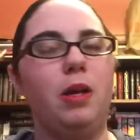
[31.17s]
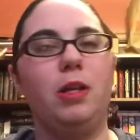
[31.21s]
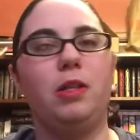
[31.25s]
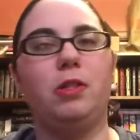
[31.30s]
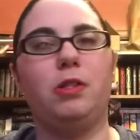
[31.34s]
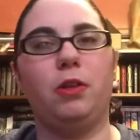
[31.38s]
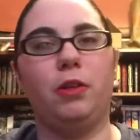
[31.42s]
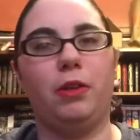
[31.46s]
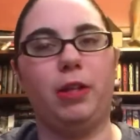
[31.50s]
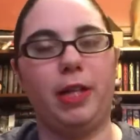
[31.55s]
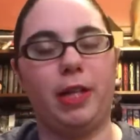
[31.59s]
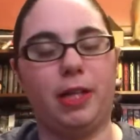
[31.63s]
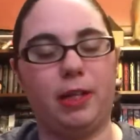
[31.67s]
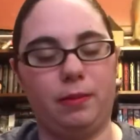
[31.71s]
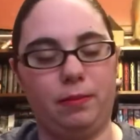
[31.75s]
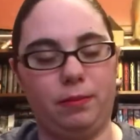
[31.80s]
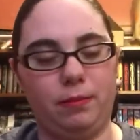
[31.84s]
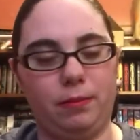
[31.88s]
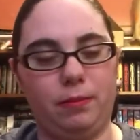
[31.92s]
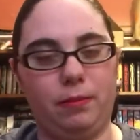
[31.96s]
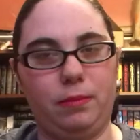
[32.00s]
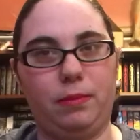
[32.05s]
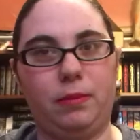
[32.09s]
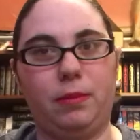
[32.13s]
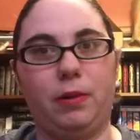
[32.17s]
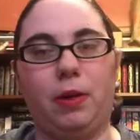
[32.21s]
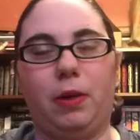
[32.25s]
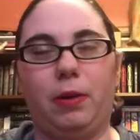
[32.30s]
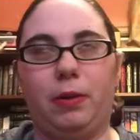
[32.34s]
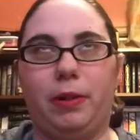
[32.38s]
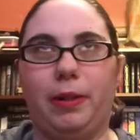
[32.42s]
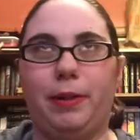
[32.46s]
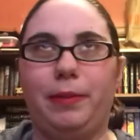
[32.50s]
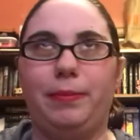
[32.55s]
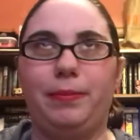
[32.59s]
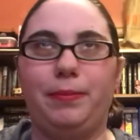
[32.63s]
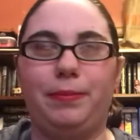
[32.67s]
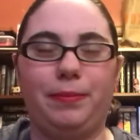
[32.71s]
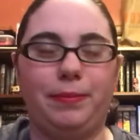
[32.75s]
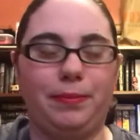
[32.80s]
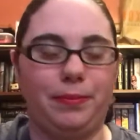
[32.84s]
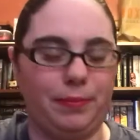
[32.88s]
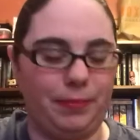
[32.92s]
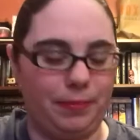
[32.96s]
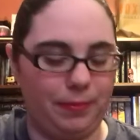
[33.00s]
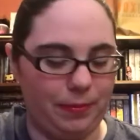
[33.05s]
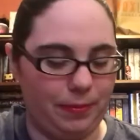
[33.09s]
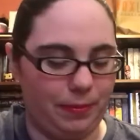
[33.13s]
So hold on,
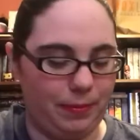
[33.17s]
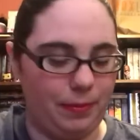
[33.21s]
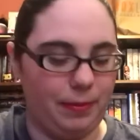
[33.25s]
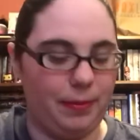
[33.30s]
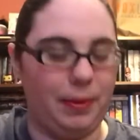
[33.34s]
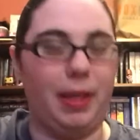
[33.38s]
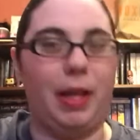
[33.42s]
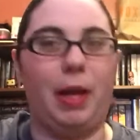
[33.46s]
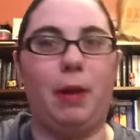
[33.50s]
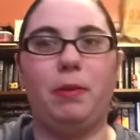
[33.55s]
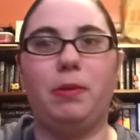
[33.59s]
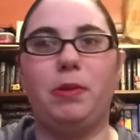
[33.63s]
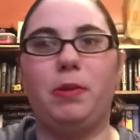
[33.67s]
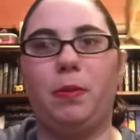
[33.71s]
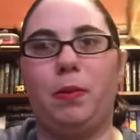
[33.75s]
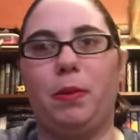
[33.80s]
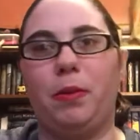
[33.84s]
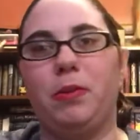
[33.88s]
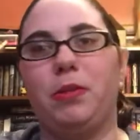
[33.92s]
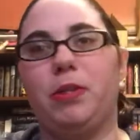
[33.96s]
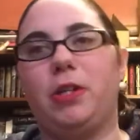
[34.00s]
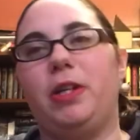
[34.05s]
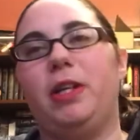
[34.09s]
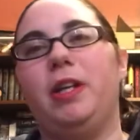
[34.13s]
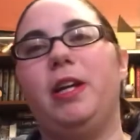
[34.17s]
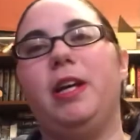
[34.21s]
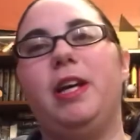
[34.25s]
that was the poster.